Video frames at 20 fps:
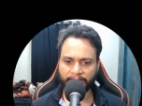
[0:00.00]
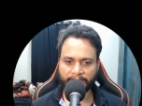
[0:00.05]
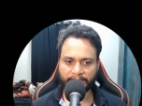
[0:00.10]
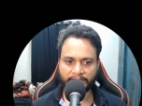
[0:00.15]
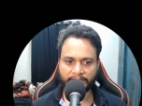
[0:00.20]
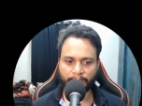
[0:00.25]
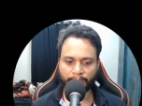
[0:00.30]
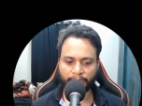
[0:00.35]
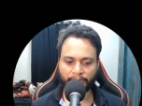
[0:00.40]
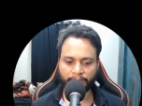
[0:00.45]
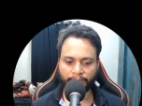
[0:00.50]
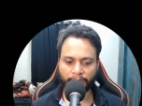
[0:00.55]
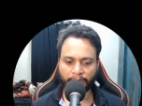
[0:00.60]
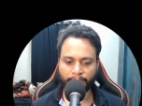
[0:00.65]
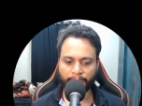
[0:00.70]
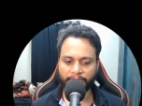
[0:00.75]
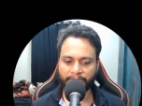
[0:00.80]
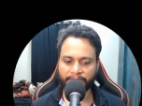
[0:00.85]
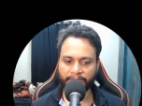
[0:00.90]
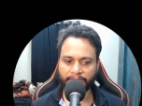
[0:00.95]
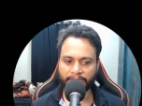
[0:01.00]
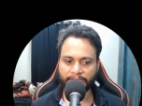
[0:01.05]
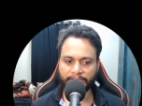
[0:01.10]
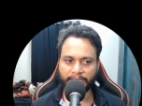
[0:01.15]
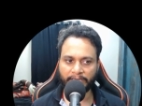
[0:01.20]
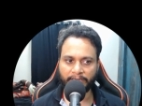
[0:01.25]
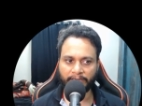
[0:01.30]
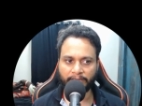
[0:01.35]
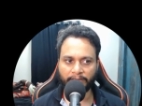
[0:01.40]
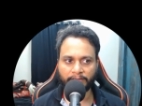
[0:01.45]
an example for better
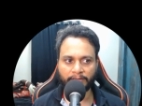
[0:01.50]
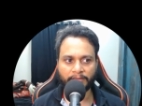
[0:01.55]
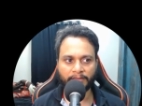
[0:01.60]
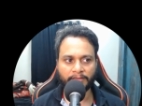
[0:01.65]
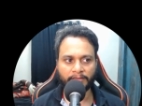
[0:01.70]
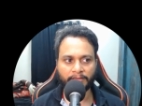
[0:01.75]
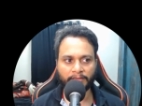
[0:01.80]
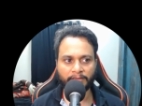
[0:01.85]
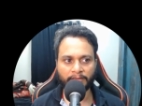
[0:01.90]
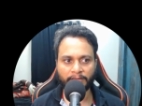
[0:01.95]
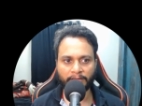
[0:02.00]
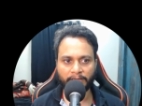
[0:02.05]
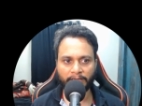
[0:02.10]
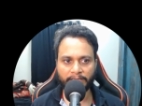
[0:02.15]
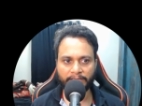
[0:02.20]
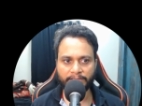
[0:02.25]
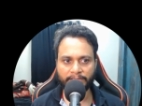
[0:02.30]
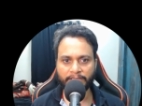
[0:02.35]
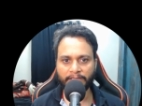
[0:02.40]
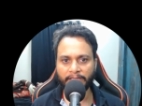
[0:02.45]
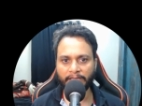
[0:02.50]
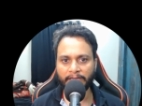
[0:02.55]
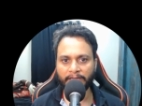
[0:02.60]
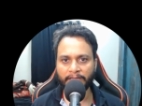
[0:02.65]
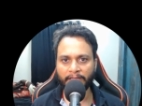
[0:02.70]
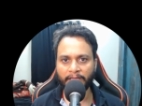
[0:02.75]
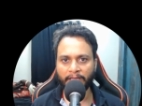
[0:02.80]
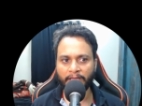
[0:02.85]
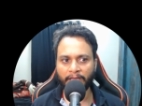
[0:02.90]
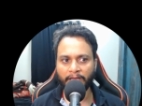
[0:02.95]
understanding. Let's say
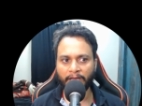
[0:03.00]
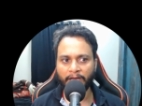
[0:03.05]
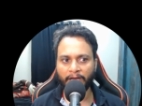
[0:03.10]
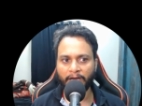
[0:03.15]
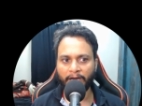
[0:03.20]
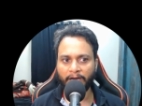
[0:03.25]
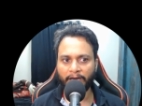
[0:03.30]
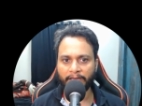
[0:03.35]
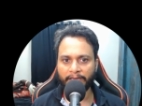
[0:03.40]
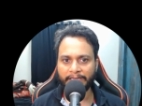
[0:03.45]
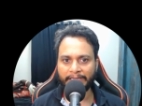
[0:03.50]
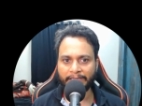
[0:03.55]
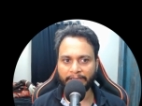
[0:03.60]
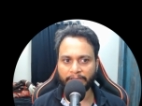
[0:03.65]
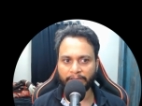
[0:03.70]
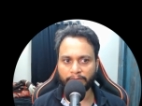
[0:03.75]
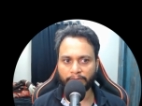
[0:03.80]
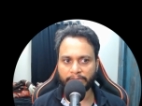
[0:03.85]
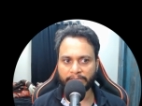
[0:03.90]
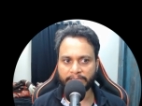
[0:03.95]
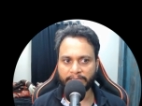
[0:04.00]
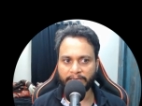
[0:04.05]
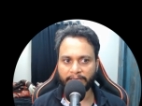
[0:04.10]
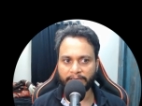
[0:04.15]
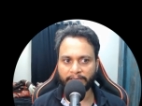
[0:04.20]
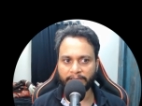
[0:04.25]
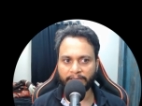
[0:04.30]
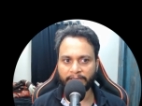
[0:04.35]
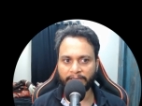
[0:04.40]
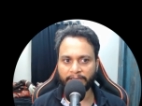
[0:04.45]
that our intervals
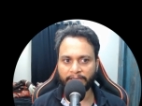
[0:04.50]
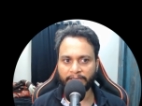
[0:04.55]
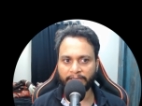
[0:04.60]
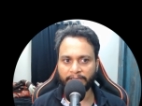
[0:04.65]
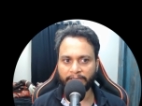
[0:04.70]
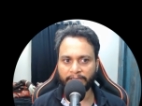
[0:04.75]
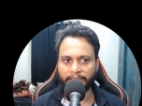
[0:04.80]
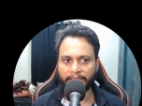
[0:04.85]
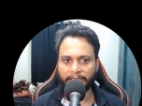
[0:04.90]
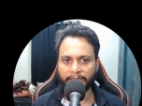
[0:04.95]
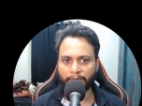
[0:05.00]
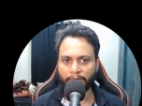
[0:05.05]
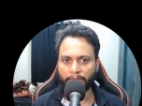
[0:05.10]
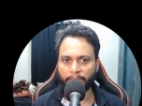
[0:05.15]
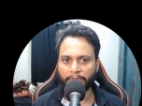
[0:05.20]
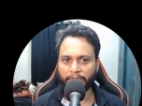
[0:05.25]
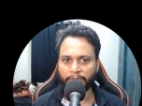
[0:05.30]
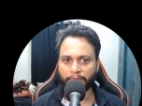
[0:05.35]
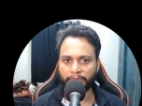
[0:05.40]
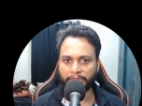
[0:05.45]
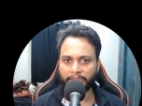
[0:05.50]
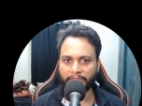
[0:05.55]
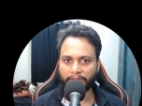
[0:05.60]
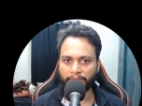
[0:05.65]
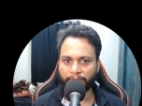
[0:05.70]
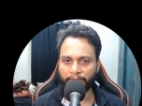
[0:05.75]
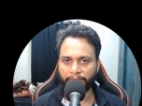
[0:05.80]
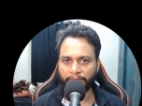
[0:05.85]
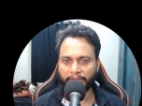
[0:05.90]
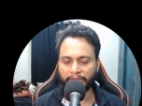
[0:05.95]
array contain 10, 20,
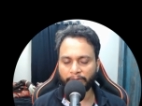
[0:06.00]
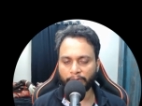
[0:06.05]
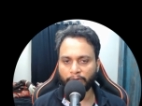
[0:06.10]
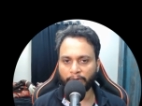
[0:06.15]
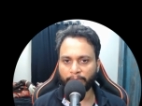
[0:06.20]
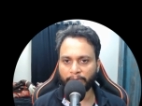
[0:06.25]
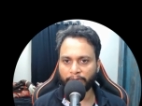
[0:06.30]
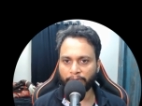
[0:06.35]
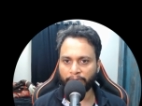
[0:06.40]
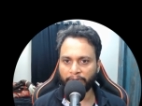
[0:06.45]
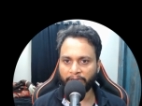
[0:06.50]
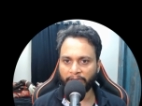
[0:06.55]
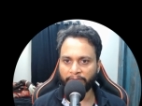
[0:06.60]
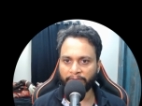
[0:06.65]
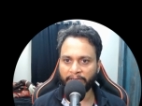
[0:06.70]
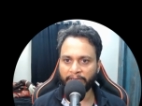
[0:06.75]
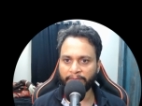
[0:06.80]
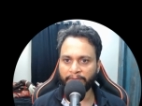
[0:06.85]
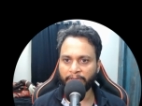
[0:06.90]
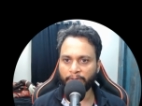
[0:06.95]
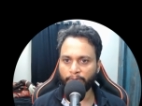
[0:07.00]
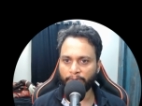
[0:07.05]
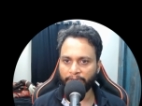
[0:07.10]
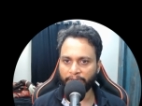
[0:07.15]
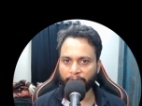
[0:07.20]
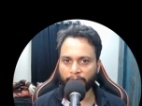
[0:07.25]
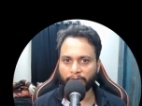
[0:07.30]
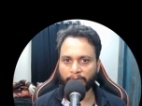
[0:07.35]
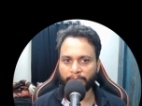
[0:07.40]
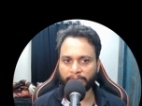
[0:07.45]
15, 25 and
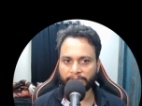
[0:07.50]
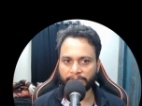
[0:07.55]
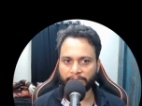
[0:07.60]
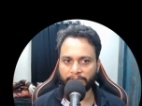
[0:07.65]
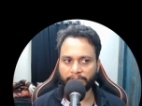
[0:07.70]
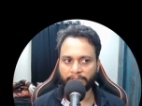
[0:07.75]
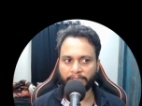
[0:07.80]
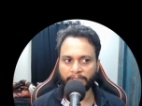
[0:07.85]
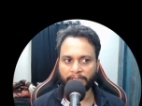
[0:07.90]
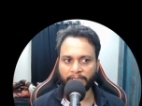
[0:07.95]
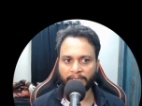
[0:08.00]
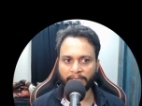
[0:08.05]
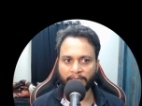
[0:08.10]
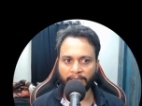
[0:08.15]
20, 30.